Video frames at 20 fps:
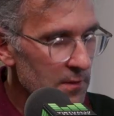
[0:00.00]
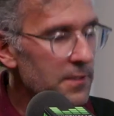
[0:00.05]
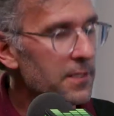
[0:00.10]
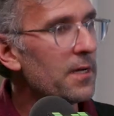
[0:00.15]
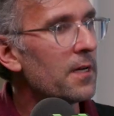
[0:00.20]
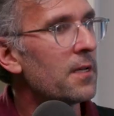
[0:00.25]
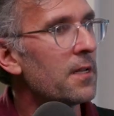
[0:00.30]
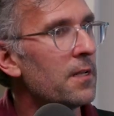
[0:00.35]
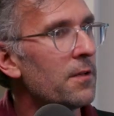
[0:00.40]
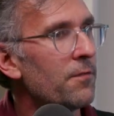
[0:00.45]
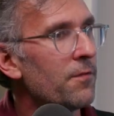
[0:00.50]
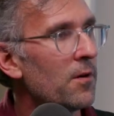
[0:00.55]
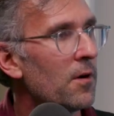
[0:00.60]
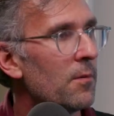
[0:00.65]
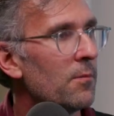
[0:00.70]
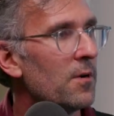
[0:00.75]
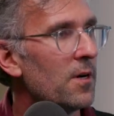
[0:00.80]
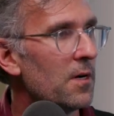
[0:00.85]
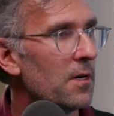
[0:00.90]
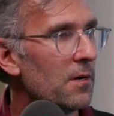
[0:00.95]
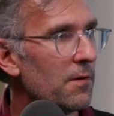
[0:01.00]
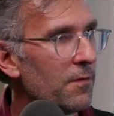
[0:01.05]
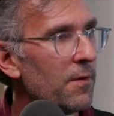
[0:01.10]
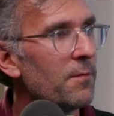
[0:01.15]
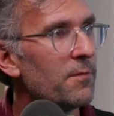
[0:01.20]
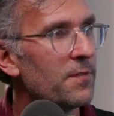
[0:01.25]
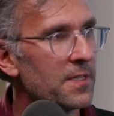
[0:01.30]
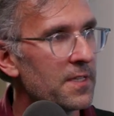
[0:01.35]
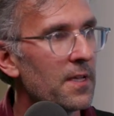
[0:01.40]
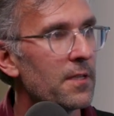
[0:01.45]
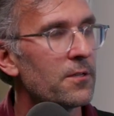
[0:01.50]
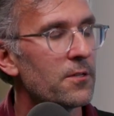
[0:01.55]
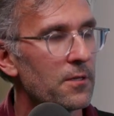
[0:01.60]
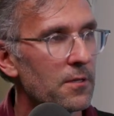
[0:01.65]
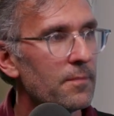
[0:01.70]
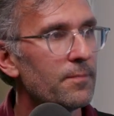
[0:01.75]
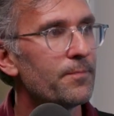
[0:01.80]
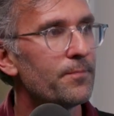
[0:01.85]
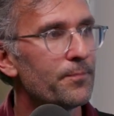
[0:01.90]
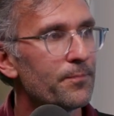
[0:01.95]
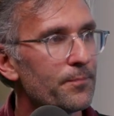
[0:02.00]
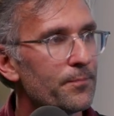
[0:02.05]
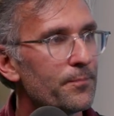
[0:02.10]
directly from, uh, from vCenter.